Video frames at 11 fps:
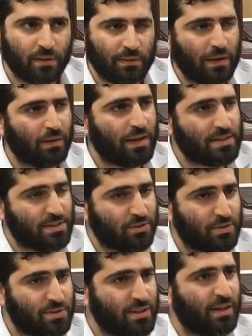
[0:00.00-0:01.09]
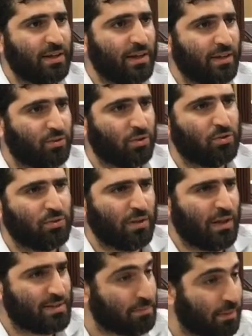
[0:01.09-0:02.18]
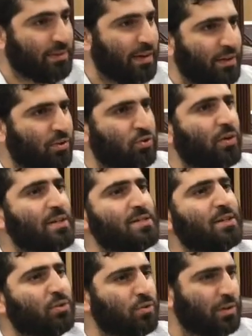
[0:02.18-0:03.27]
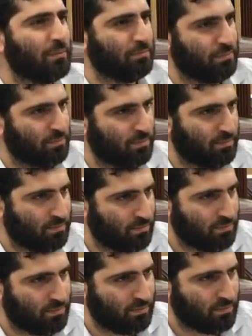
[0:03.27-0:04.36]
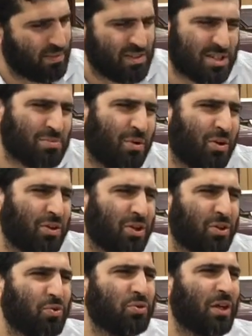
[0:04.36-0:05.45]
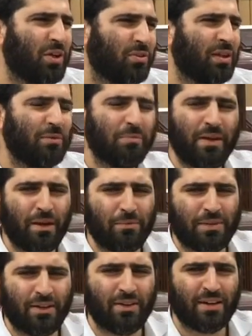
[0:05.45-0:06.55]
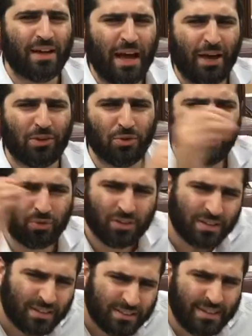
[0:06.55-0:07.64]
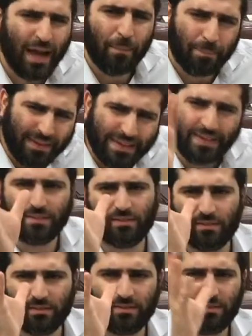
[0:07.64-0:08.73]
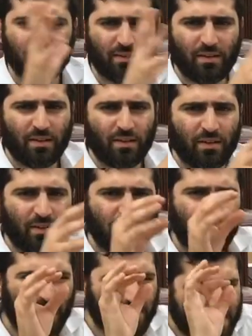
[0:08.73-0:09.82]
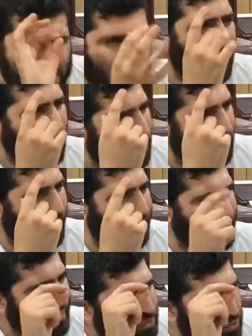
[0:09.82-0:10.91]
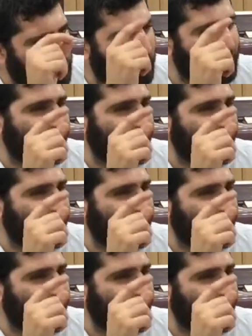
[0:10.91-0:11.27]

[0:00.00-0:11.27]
Now, last Thursday, I taught you, last Monday, I taught you guys Yichudim small yichud hanoten beyam derech, how to tap in a small way into the mother.